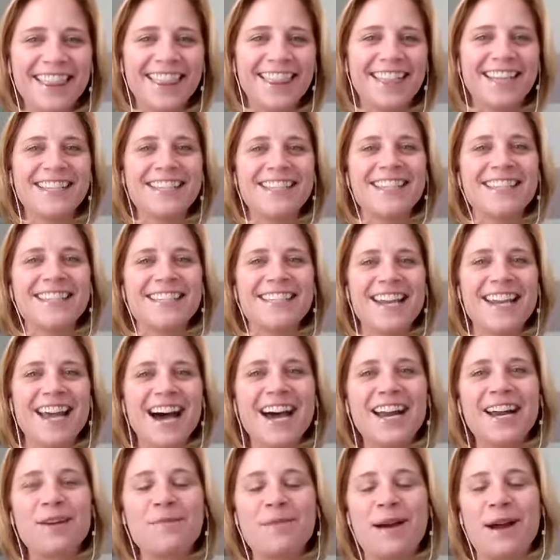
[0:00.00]
This is
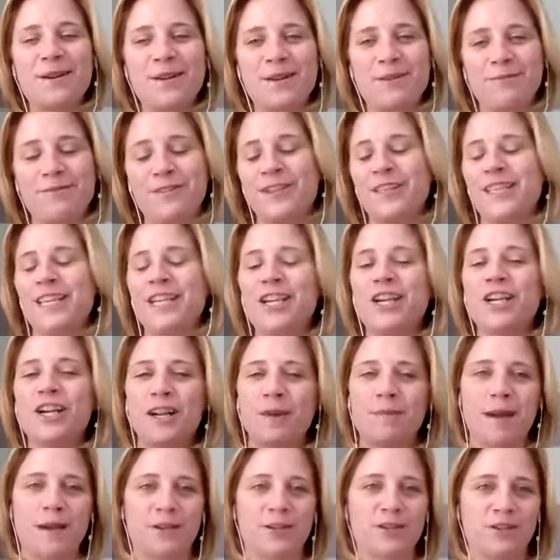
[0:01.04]
not about you feeling
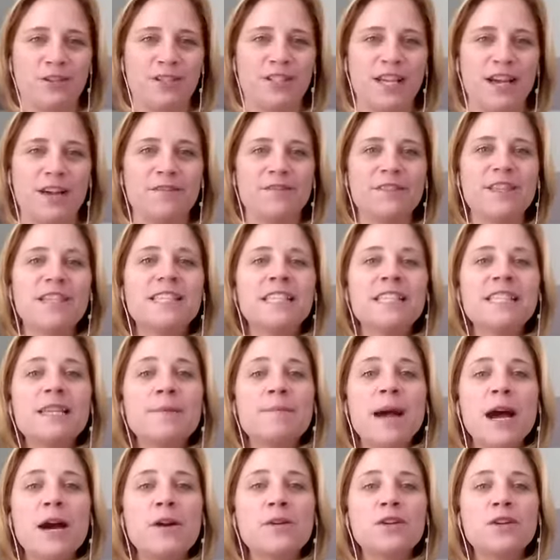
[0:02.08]
good about yourself. This is
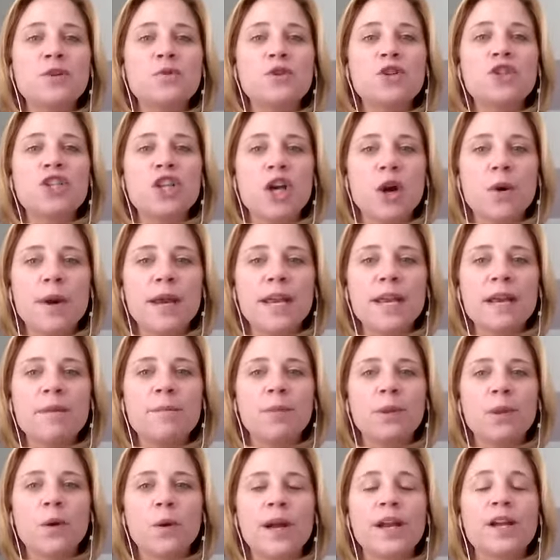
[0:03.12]
about you showing
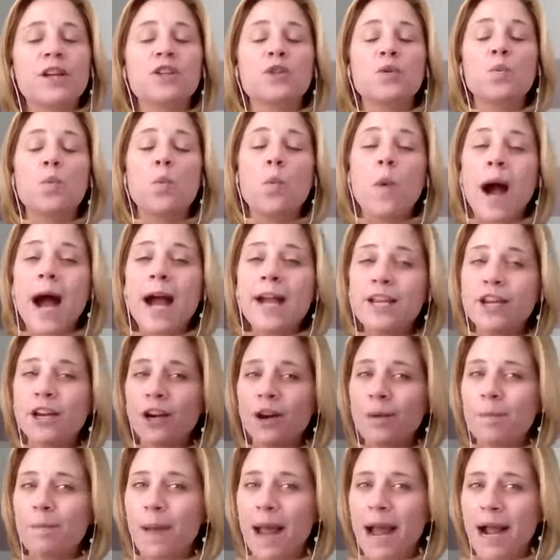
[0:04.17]
employers why
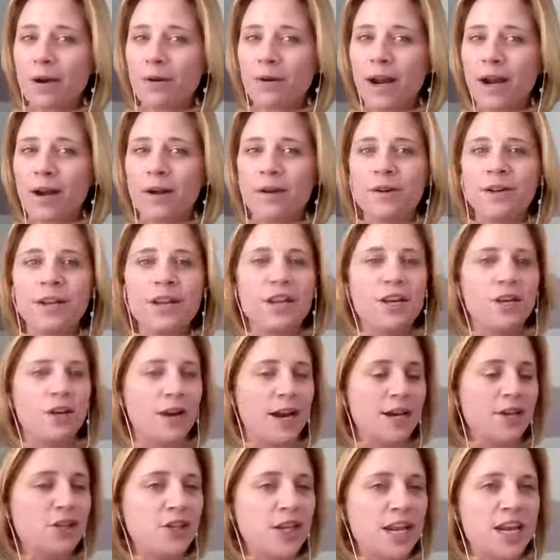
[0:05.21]
your background,
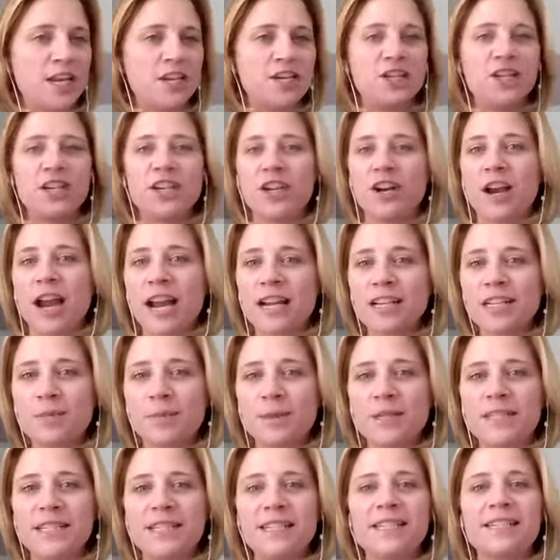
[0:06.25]
your education, your
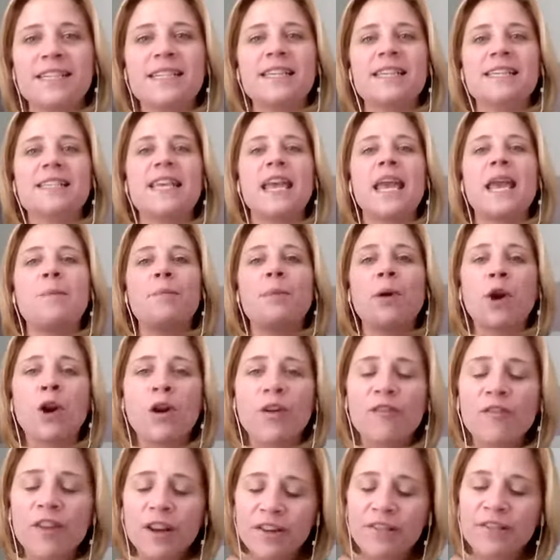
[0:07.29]
expertise is a
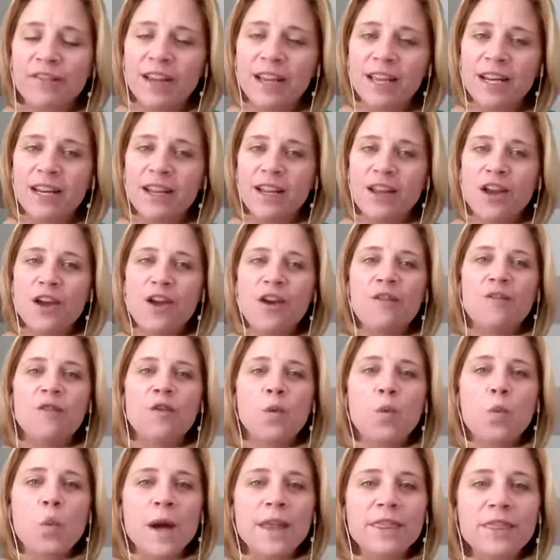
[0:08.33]
perfect fit
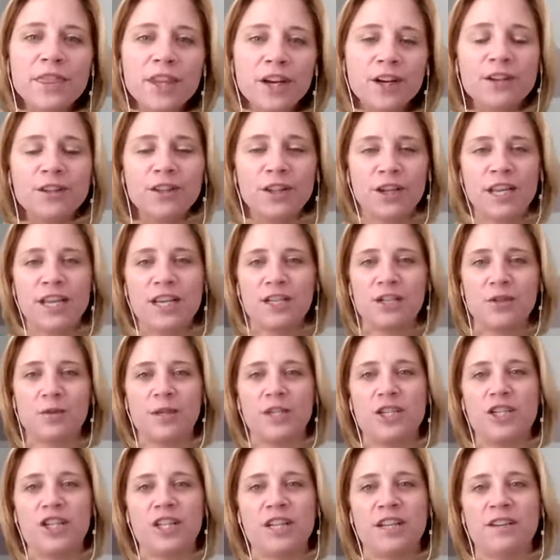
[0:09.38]
for what they're looking to
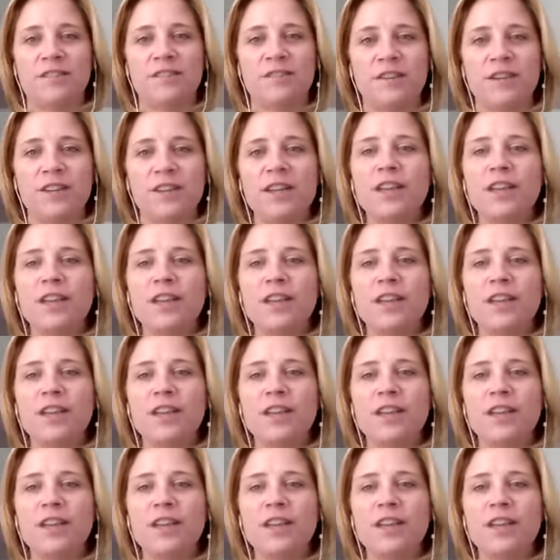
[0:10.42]
achieve.